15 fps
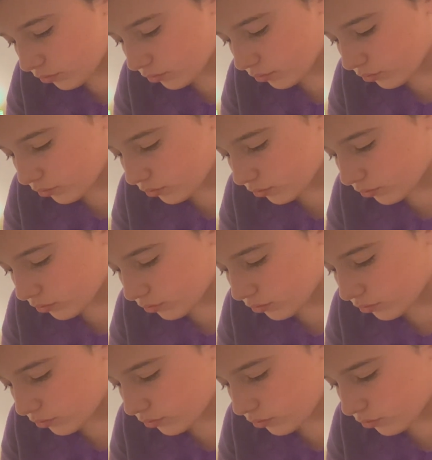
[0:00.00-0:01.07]

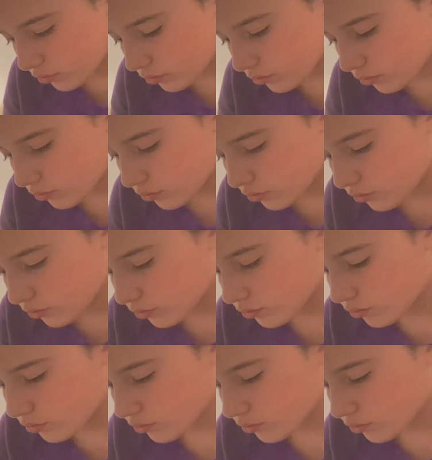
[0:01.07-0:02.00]
No one is speaking in this clip.